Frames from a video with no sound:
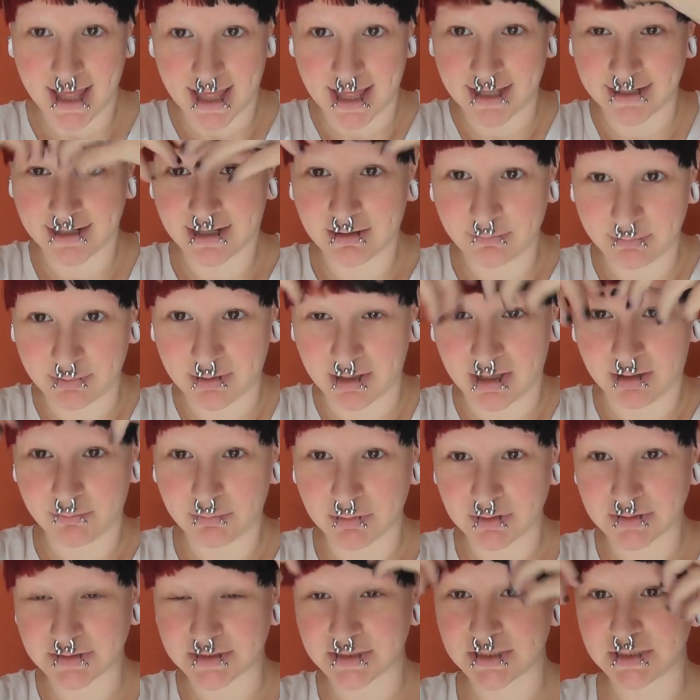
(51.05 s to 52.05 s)
And I'll be
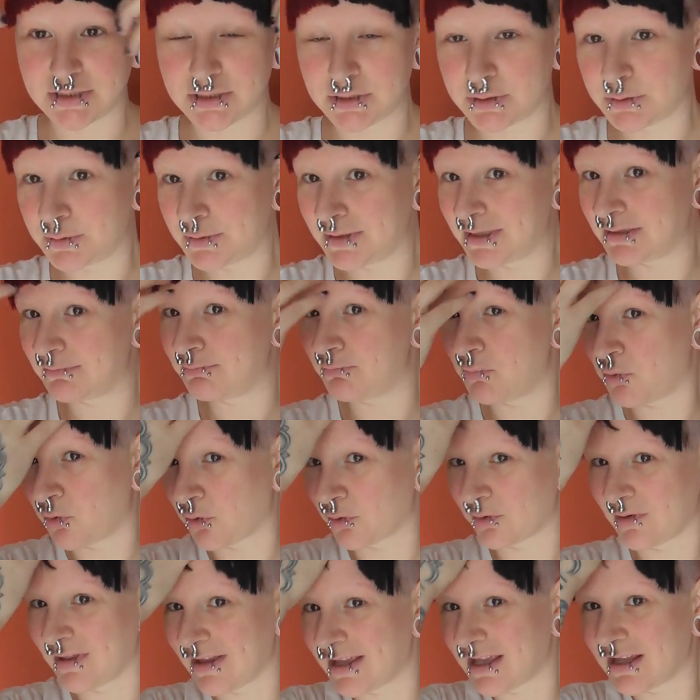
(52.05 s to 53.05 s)
able to do it
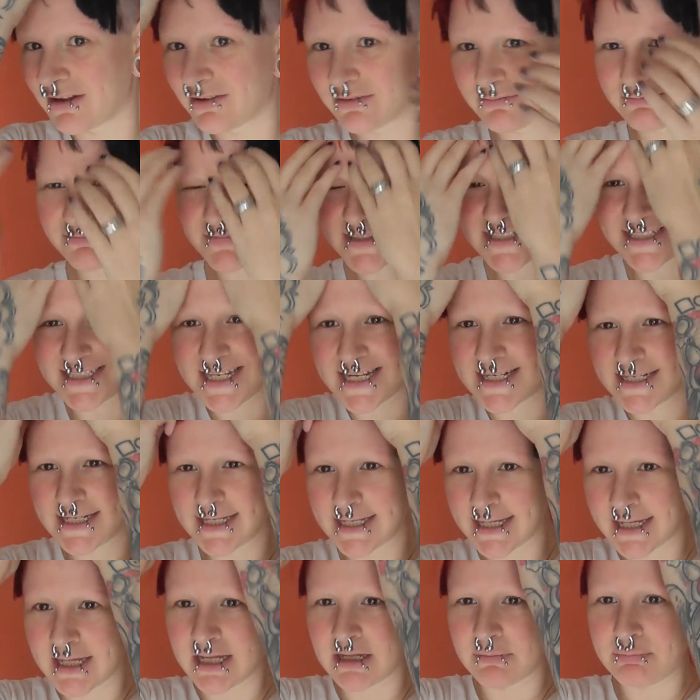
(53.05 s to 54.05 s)
more like
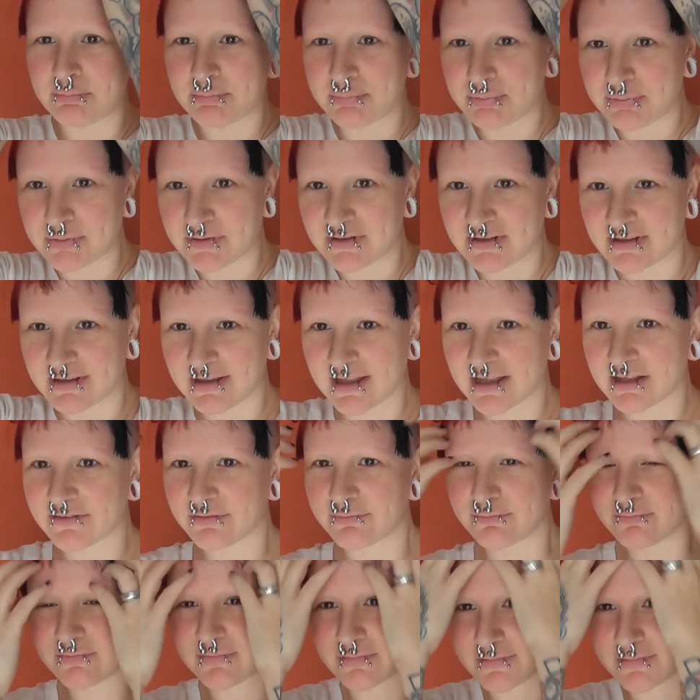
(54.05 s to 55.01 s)
standing up and like